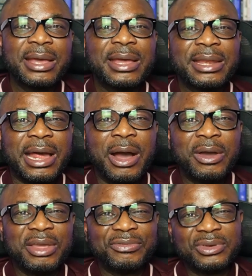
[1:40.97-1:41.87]
Now,
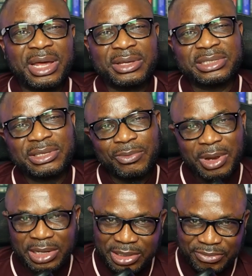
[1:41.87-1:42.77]
if you now see
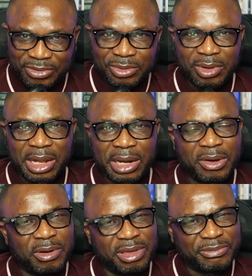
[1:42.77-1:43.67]
one individual
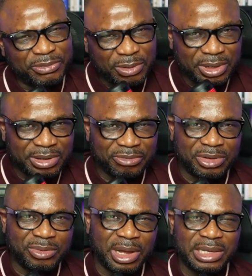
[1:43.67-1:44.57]
or a few
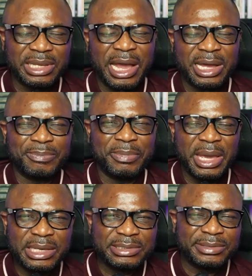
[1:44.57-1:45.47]
individuals, at
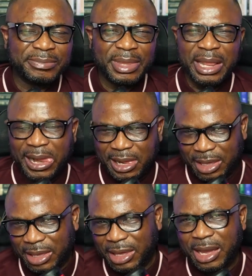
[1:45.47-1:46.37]
best
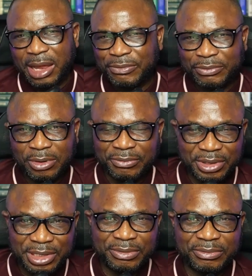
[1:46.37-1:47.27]
a handful of
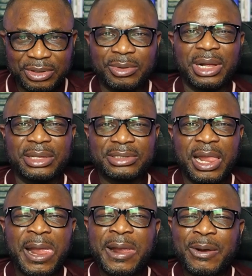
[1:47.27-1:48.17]
individuals
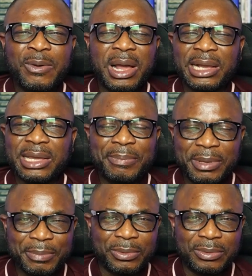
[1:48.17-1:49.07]
who are
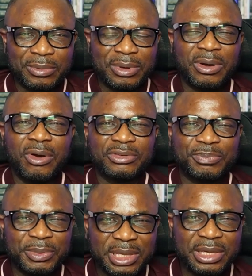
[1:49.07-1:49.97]
capable of
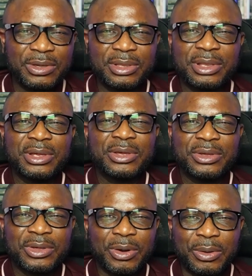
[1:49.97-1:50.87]
speaking
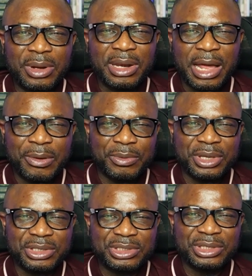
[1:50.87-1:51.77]
your own
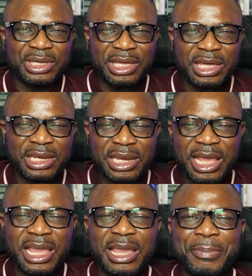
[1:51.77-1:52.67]
language in
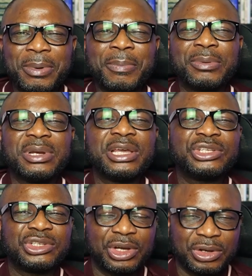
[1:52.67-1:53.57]
a
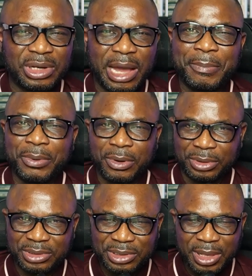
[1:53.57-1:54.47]
population abroad,